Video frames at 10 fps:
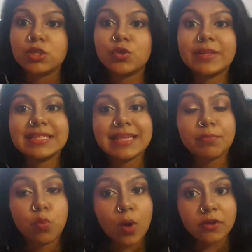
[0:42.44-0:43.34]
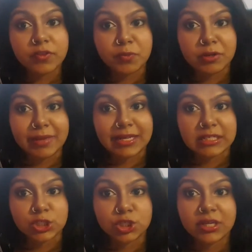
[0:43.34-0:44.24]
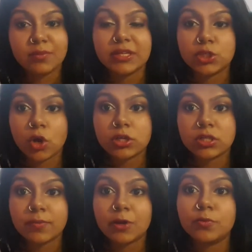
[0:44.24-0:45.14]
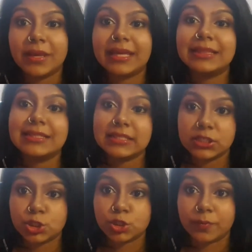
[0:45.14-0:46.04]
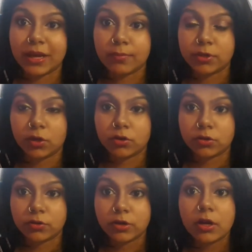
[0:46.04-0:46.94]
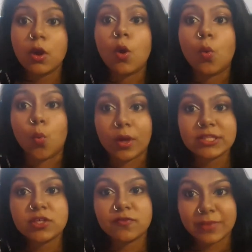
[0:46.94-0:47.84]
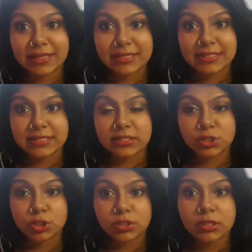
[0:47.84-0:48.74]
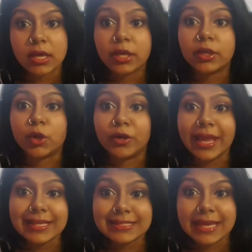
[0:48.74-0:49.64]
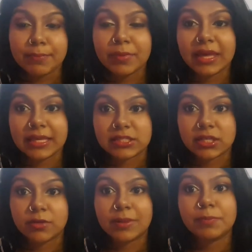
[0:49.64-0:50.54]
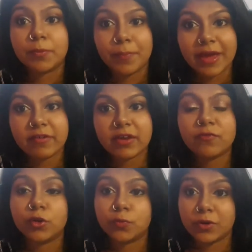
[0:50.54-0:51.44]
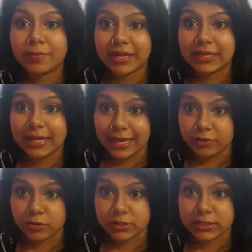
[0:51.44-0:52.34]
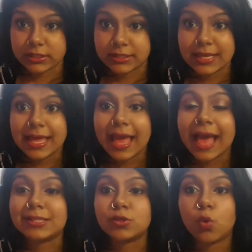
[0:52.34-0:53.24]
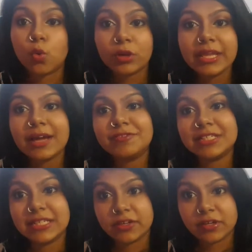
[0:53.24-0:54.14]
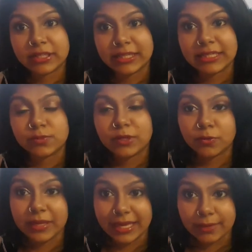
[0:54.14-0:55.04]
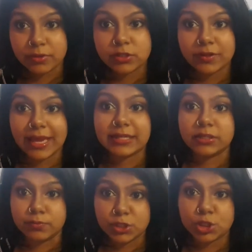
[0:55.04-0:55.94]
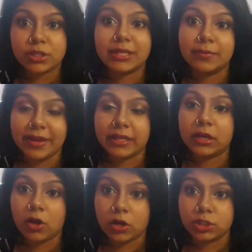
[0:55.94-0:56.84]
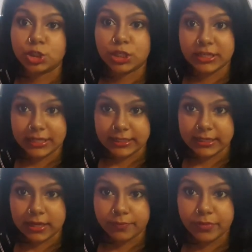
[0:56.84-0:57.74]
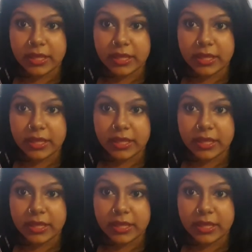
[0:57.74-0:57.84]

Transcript: So in step 1 of the pre-medical journey, we talked about making the decision to become a doctor. Once you have made this decision, your next step is going to be preparing for your pre-medical entrances, as only after clearing these will you be able to get admission in a medical college in India.